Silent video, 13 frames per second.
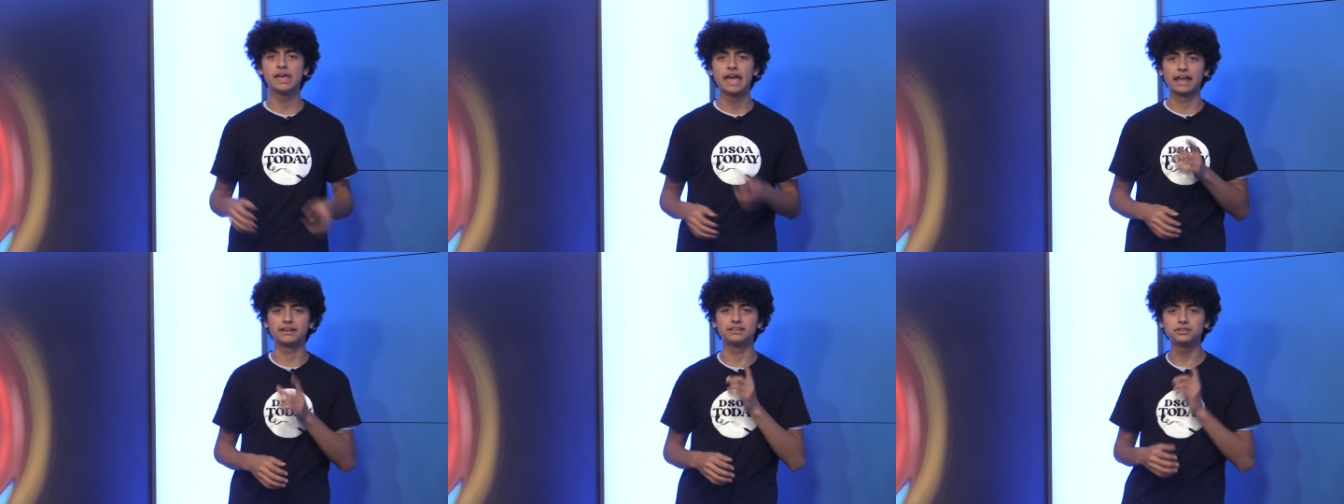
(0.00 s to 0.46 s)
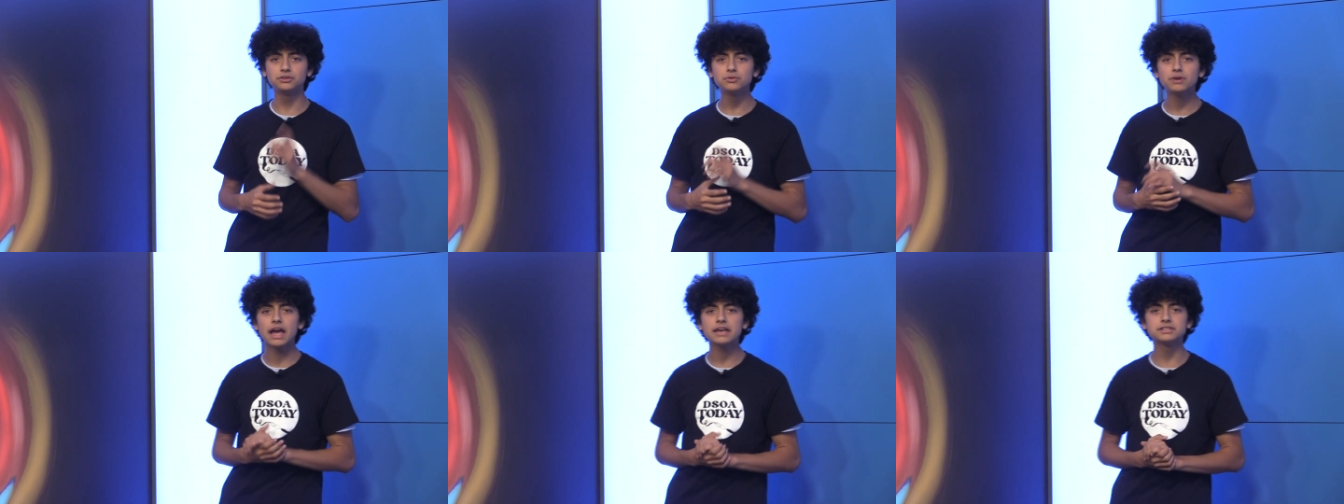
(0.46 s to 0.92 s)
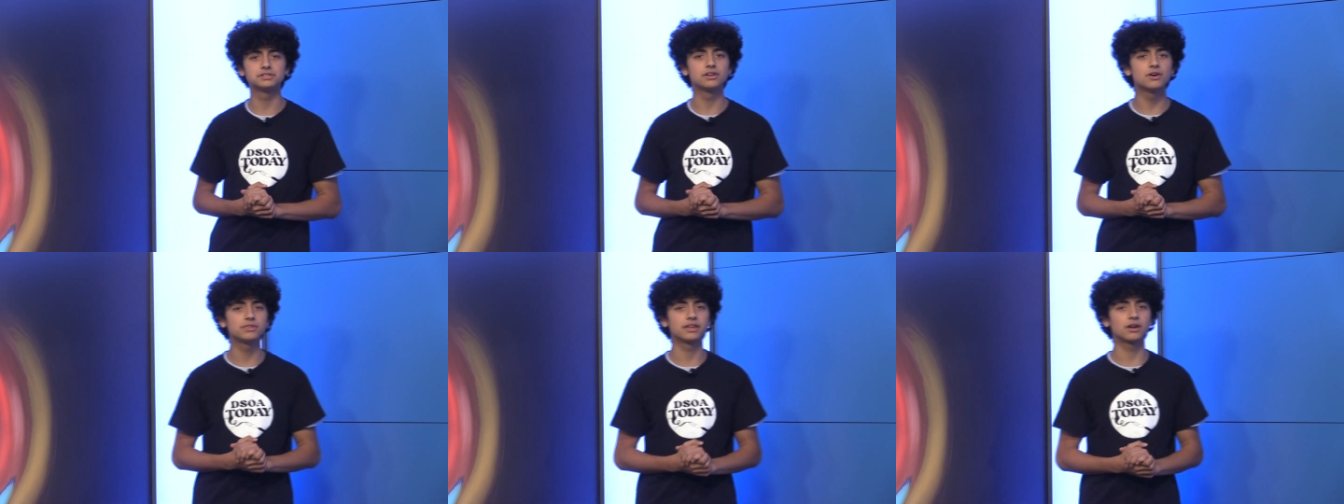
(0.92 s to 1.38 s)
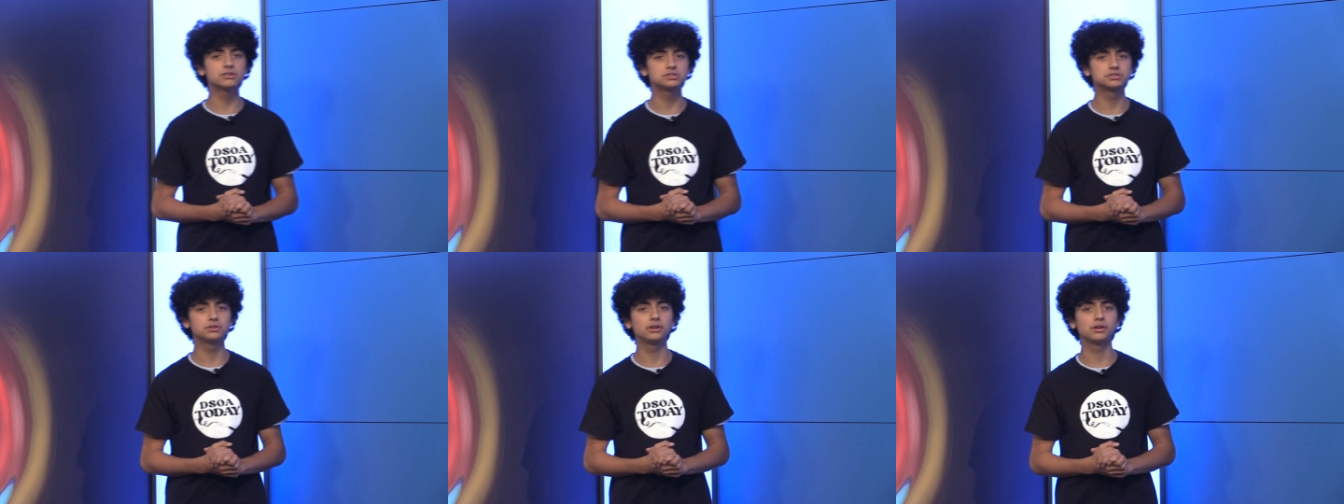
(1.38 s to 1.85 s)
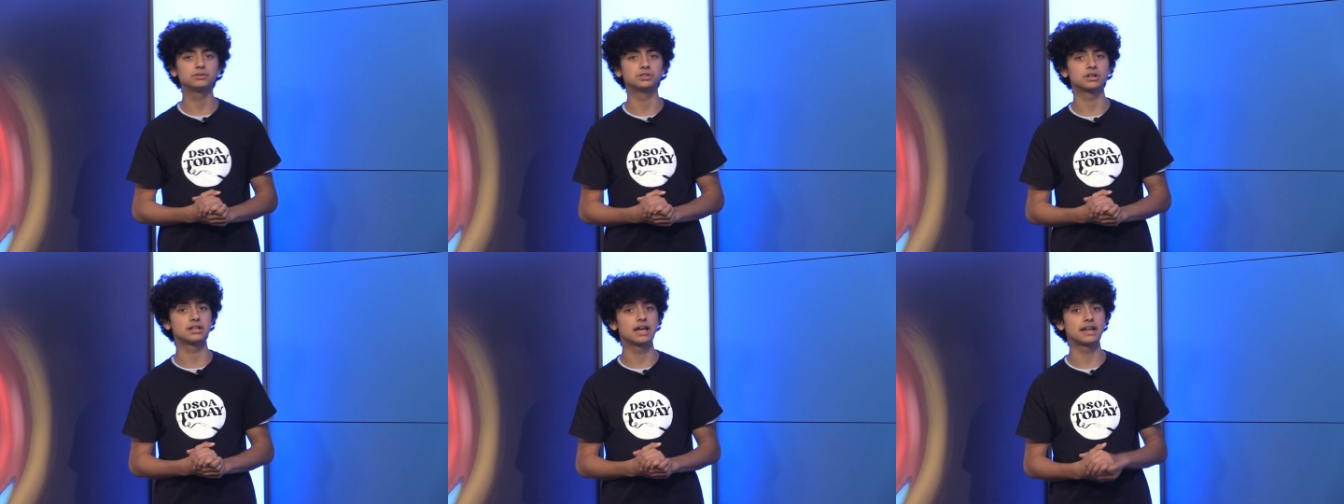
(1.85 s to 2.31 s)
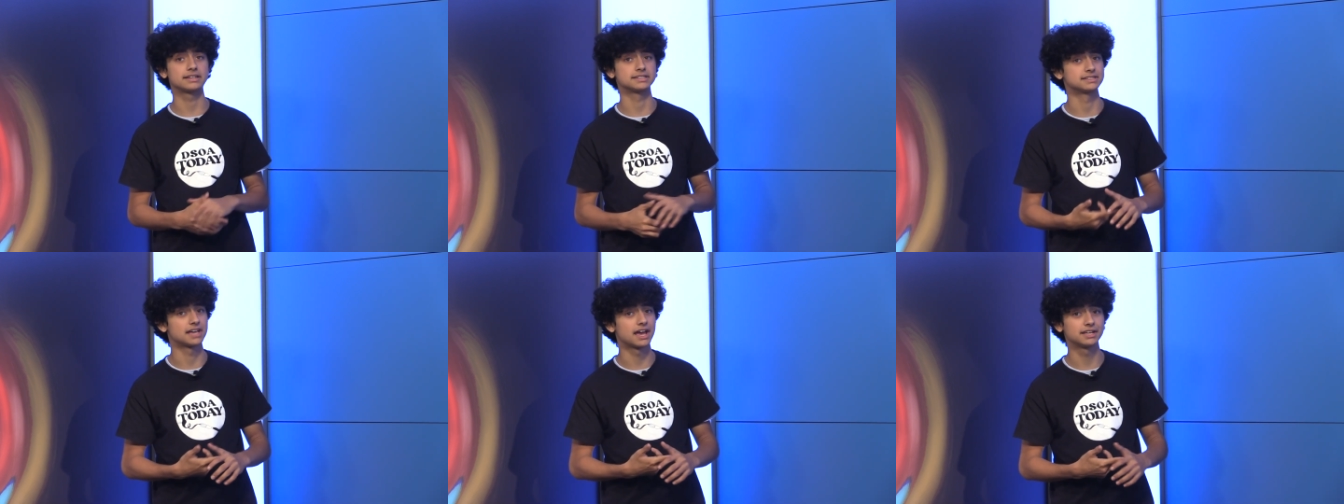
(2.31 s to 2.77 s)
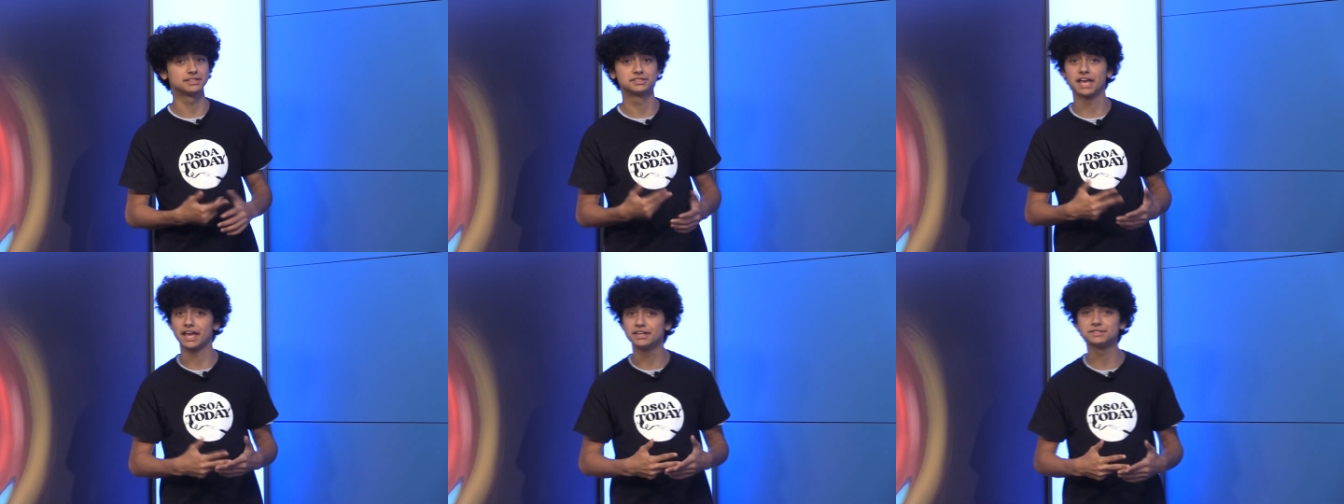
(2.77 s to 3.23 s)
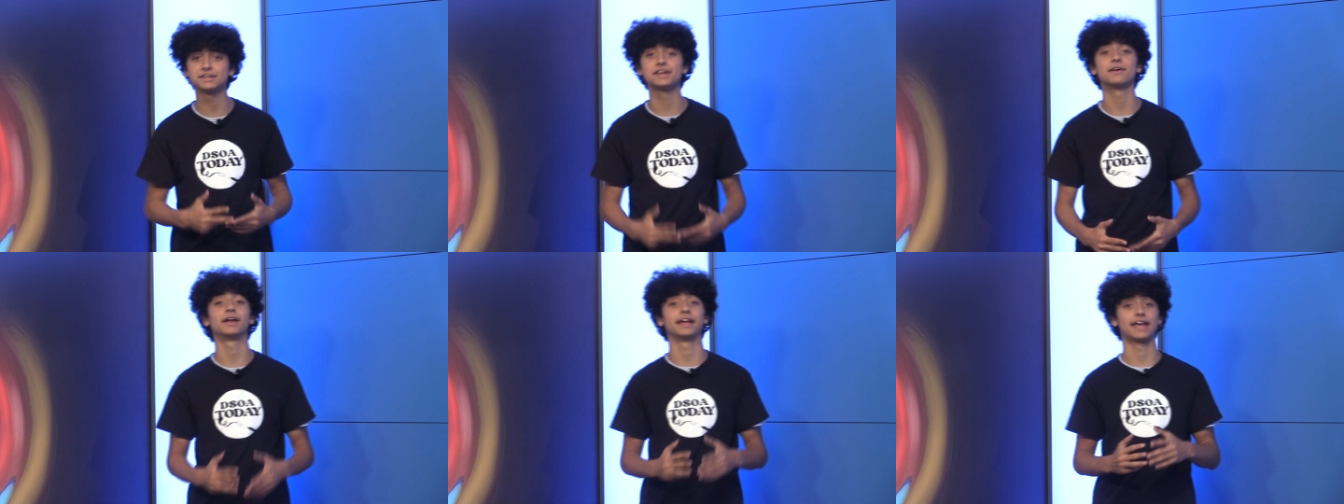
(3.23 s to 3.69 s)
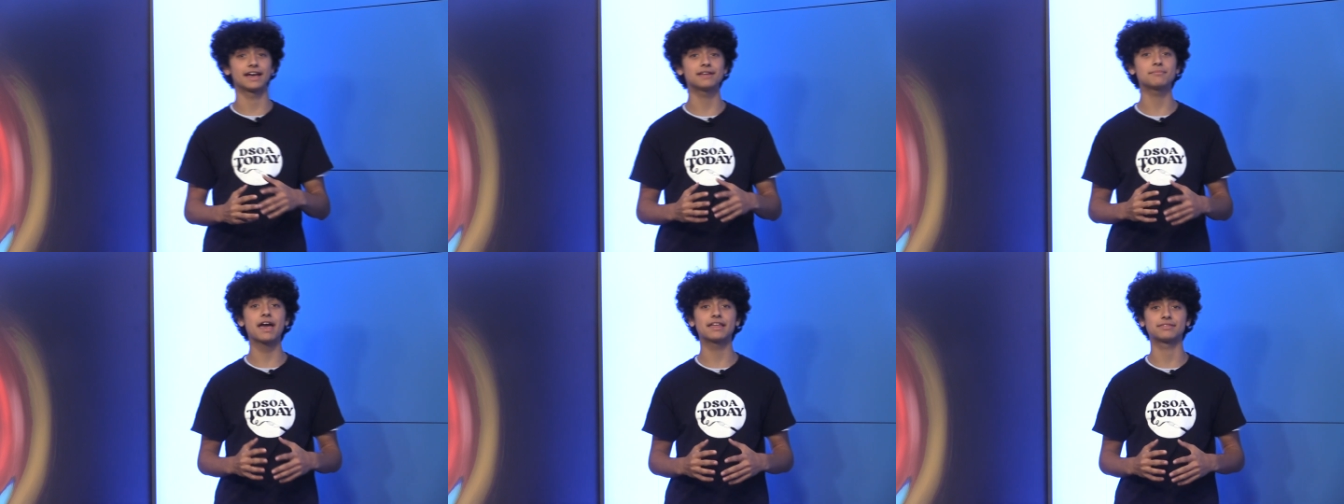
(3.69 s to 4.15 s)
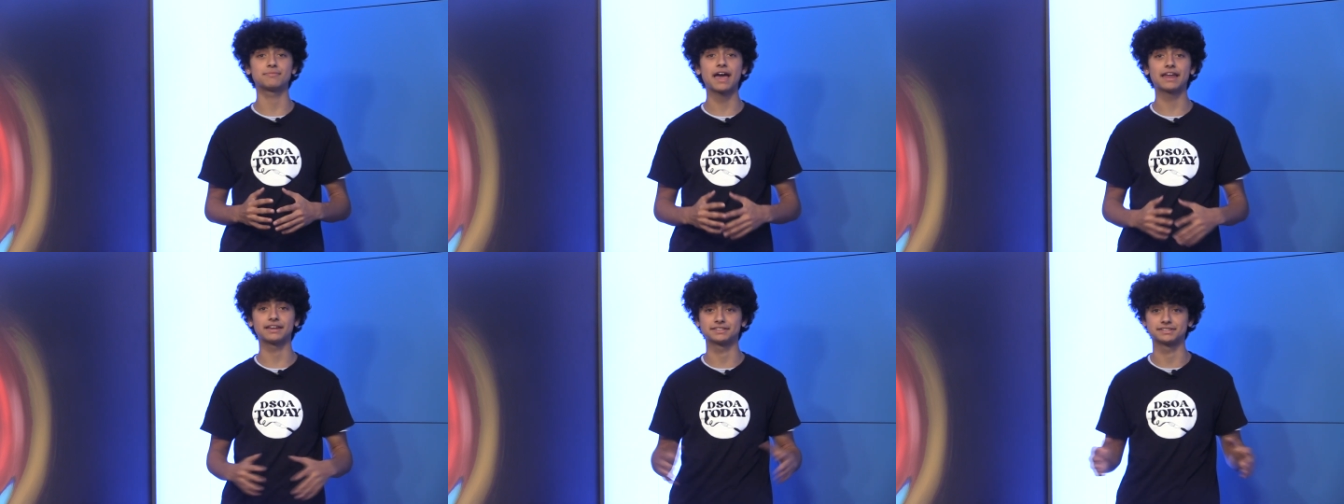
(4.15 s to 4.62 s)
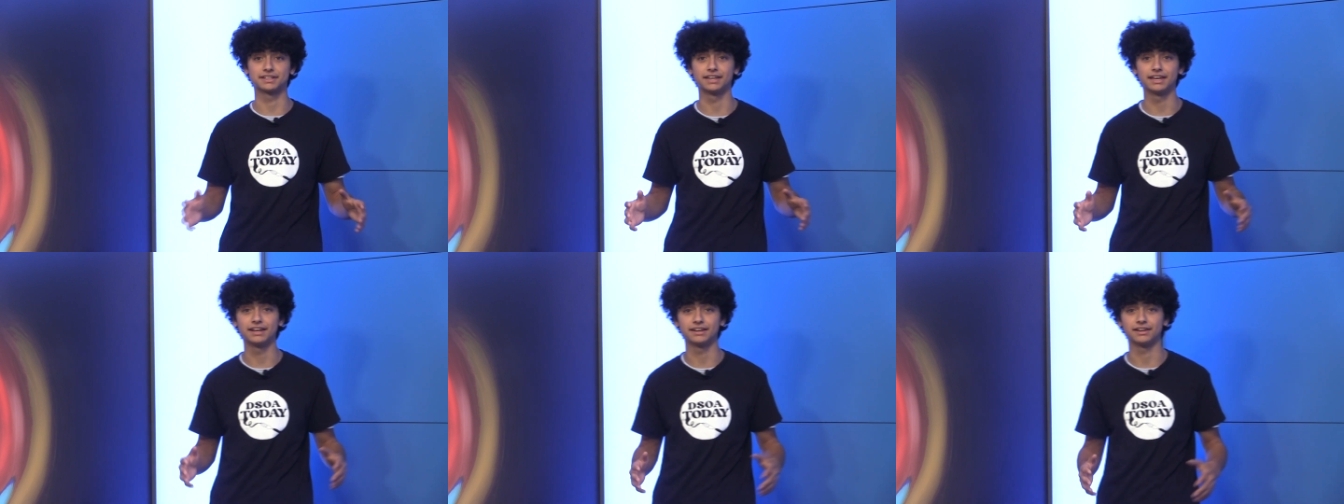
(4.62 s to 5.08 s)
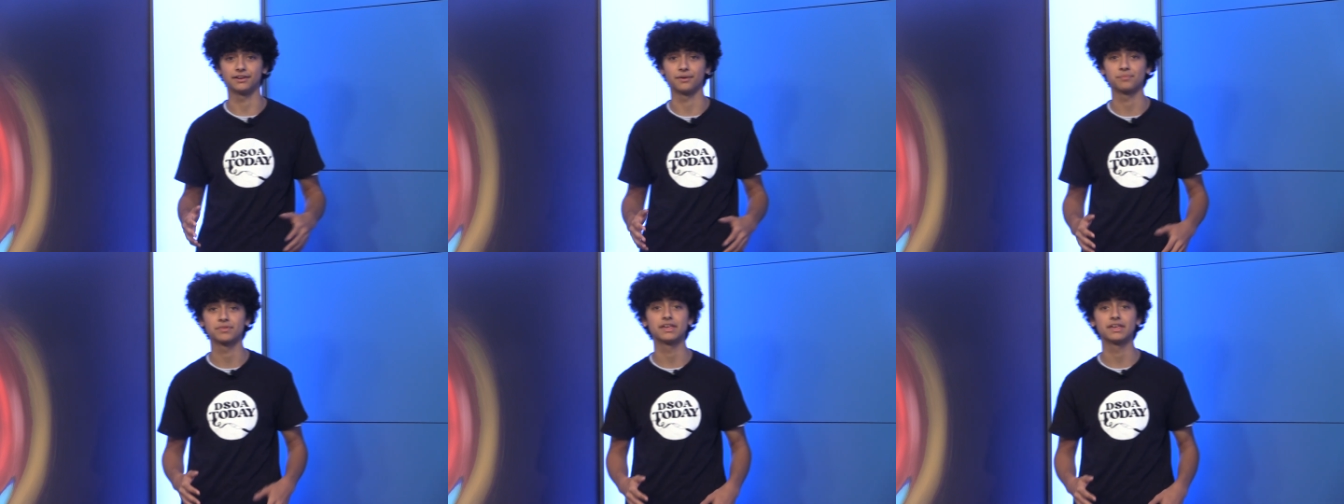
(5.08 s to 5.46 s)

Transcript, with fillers: And did you guys know that our studio took a lot of science, engineering, and mathematics to get it here?